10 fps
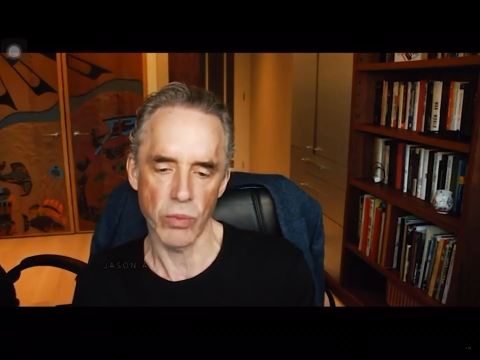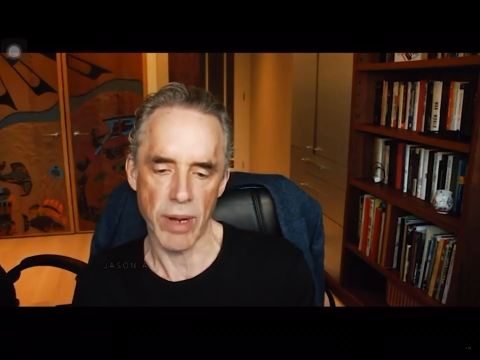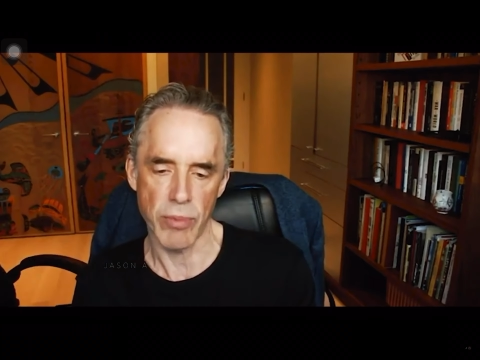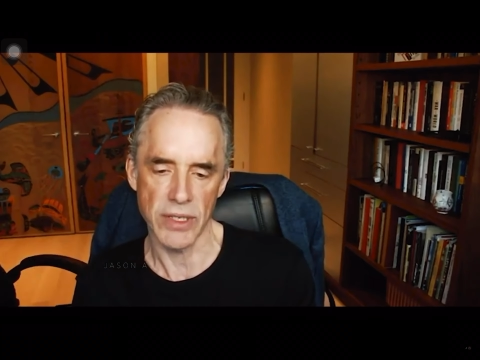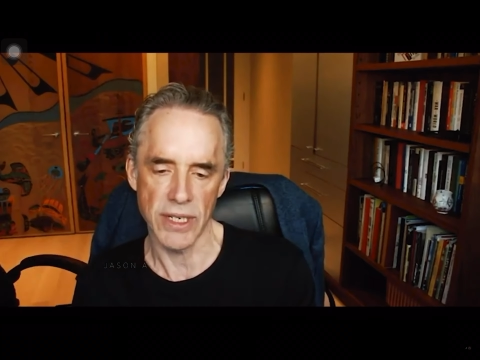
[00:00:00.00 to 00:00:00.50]

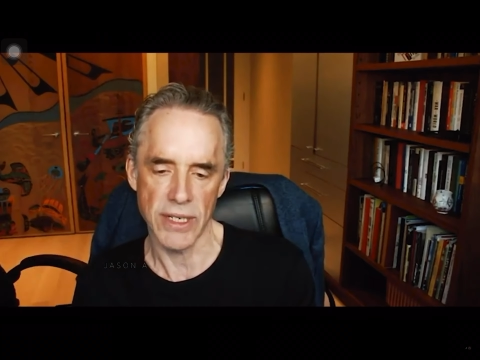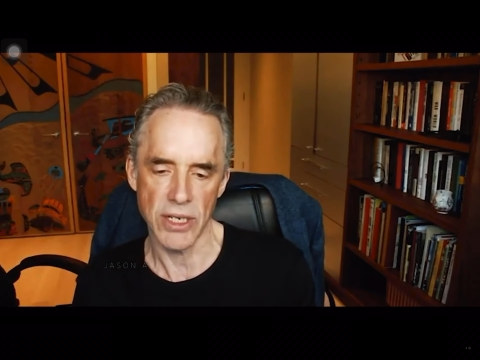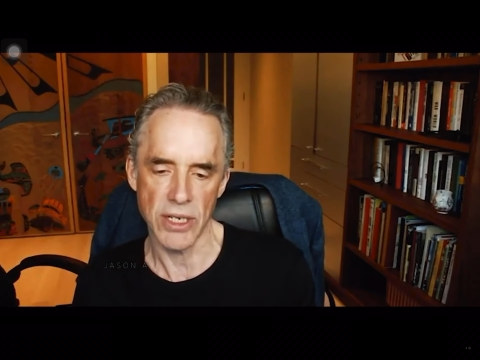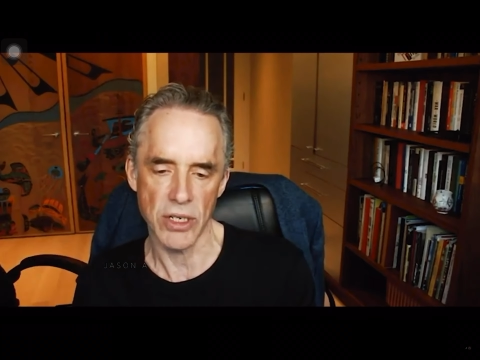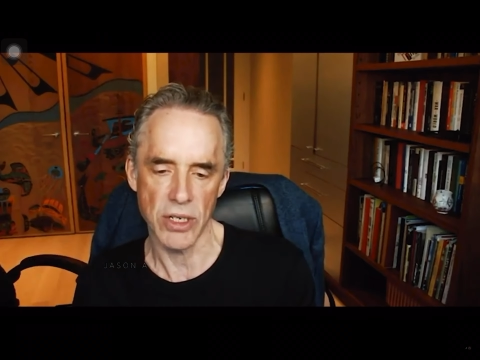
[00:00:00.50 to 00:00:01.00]

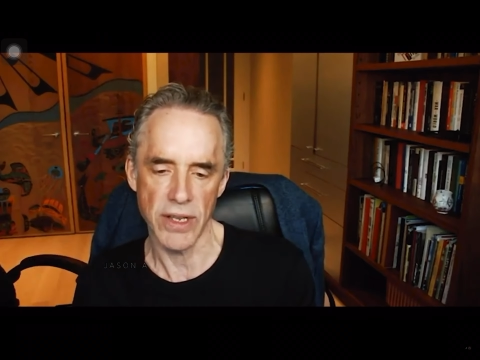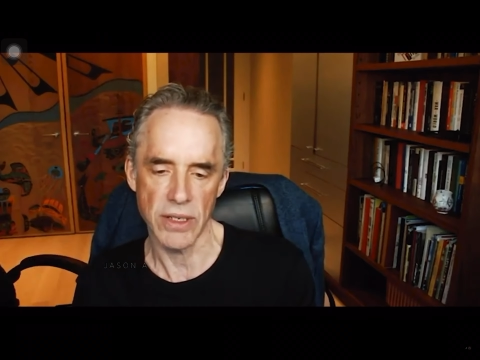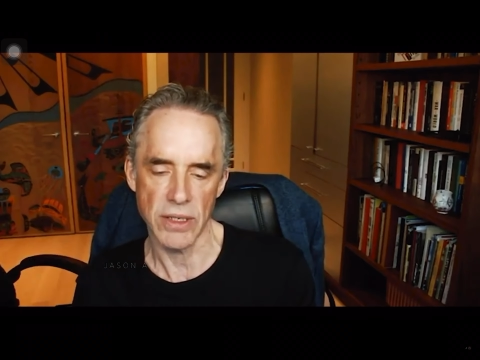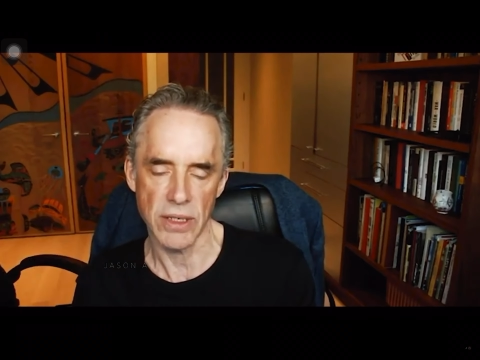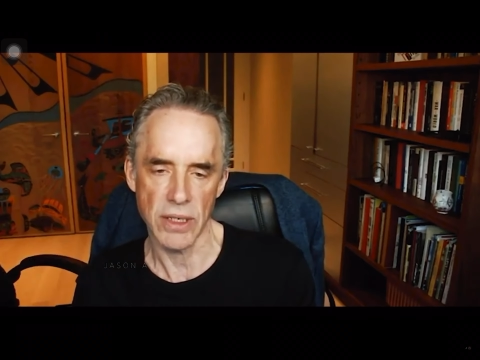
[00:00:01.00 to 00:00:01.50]
representation
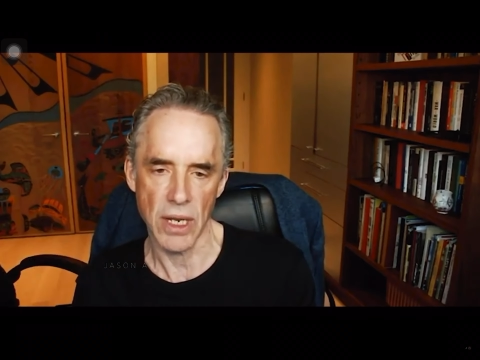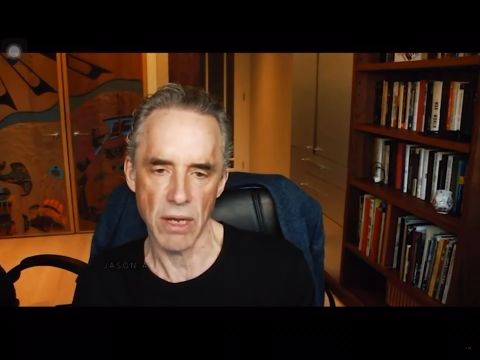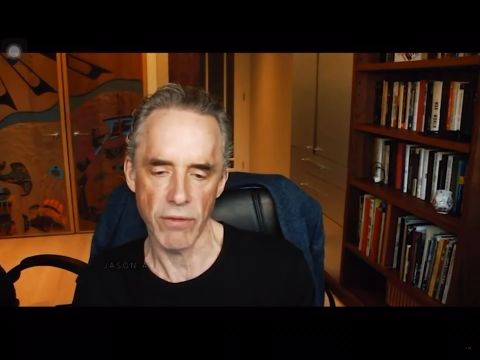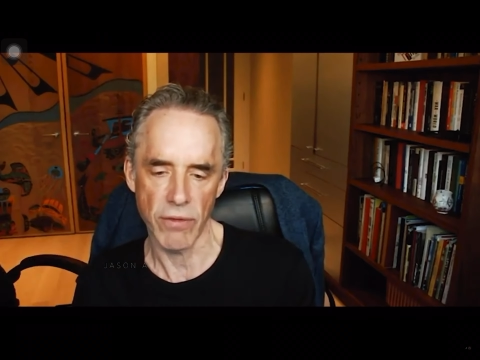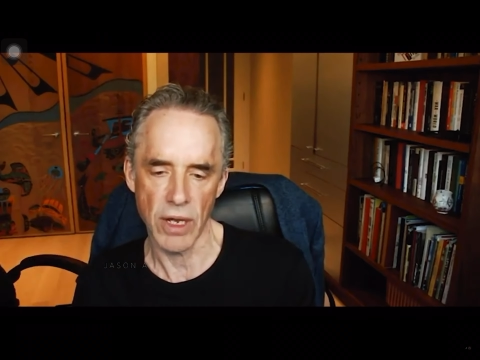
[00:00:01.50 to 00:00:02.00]

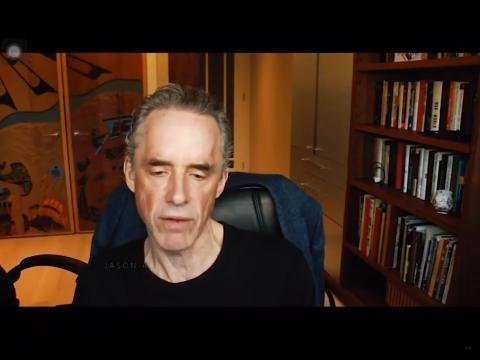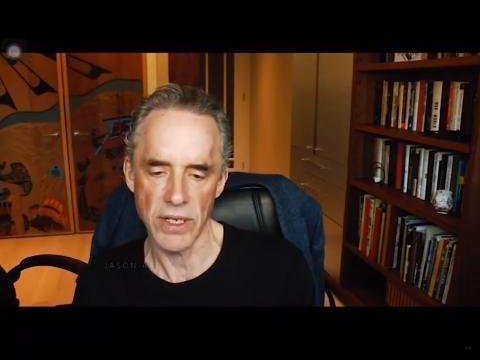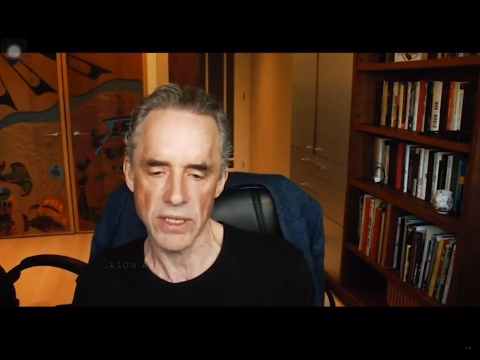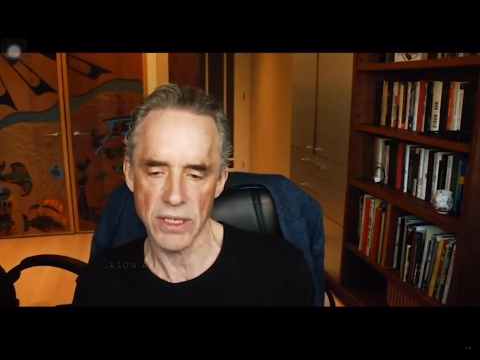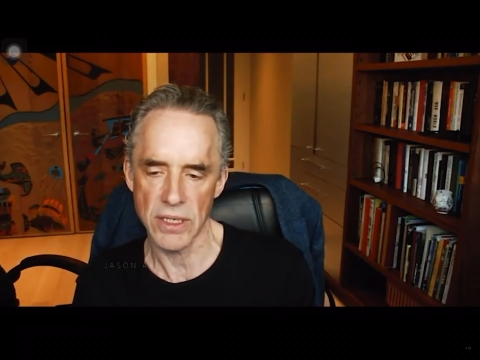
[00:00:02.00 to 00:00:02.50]
of
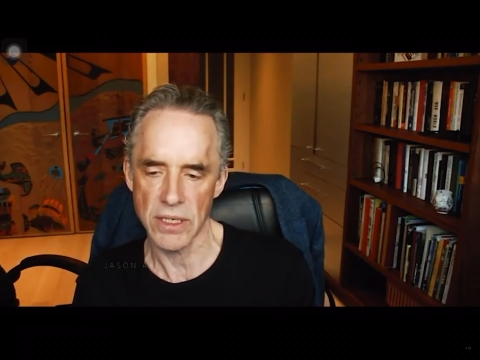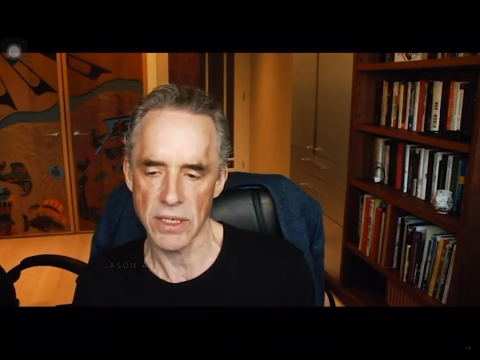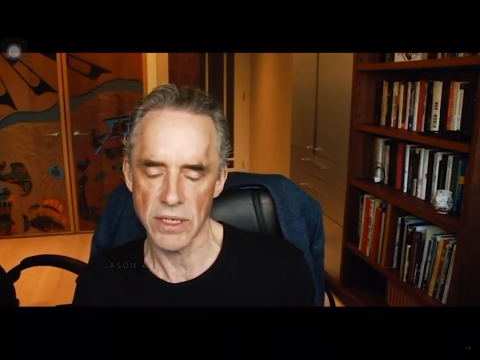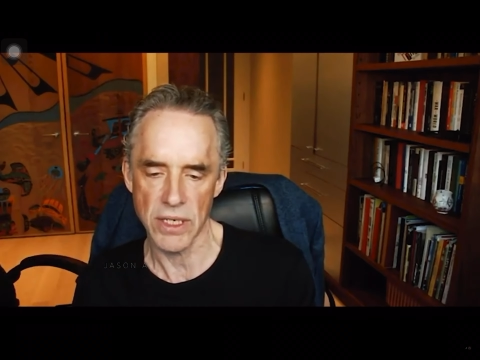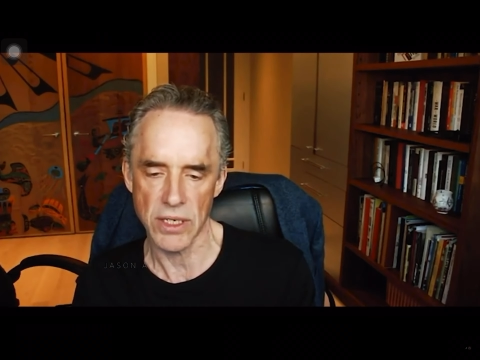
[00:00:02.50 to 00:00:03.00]
his
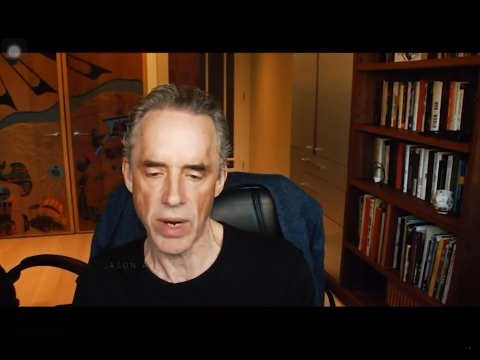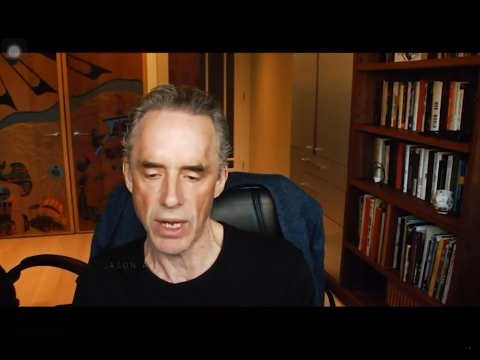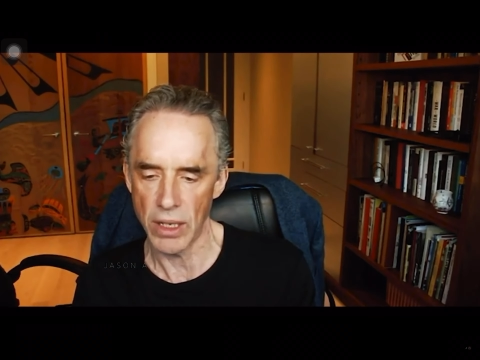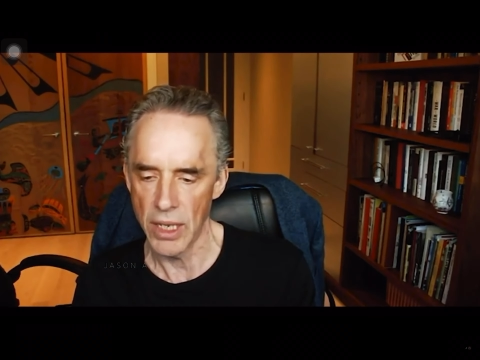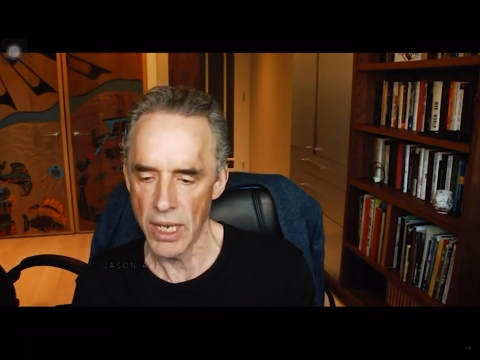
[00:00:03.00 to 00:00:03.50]
existence as
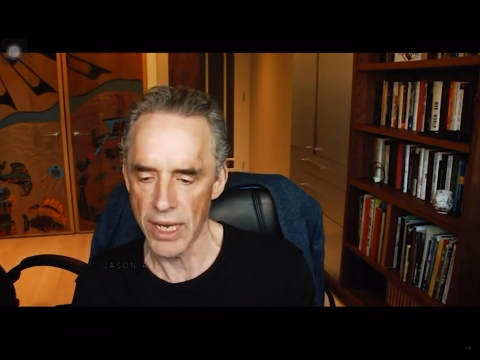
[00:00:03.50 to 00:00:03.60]
well.